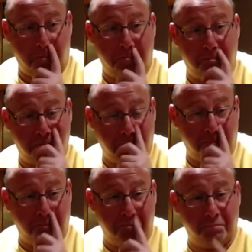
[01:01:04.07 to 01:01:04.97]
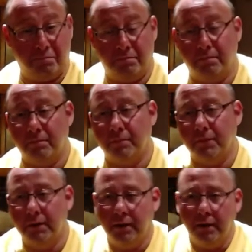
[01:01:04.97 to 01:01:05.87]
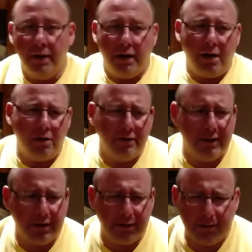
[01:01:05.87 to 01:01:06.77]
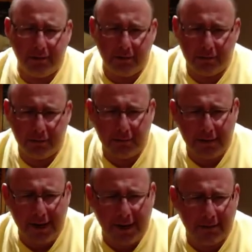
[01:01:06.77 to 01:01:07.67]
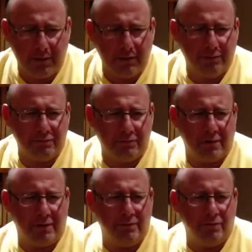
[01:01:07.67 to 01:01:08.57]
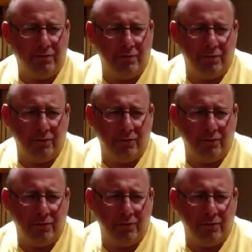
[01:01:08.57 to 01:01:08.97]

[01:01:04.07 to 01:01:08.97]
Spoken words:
mics. I could help you as well, but how to find open mics, tips,